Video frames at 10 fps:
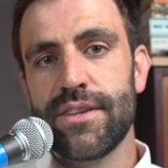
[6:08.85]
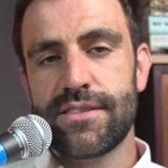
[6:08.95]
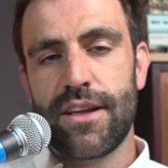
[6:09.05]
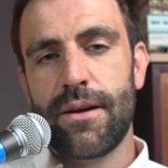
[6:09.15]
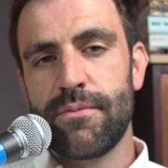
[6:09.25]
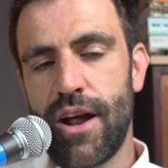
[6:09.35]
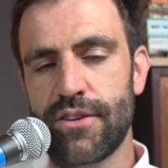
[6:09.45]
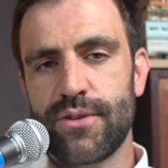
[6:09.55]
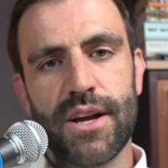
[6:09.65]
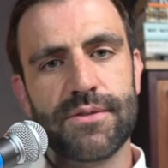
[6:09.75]
This time not
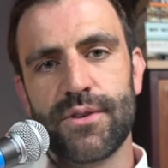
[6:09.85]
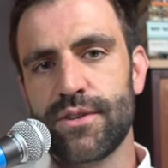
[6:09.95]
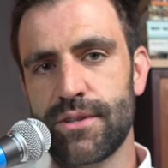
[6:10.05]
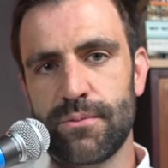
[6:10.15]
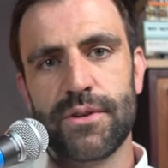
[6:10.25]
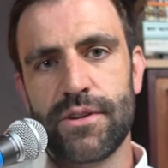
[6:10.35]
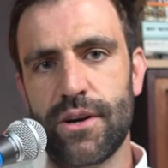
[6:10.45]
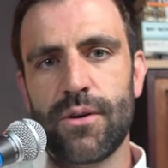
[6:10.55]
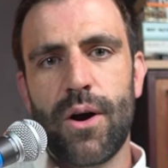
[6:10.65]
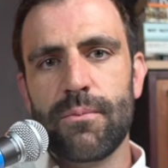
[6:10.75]
a transfer, someone
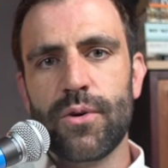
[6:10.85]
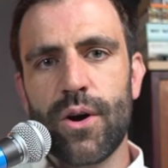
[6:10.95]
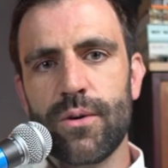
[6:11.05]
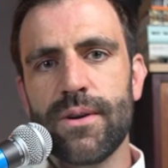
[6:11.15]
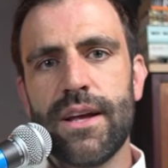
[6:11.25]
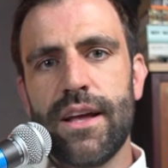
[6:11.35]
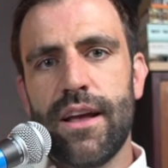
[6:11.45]
homegrown,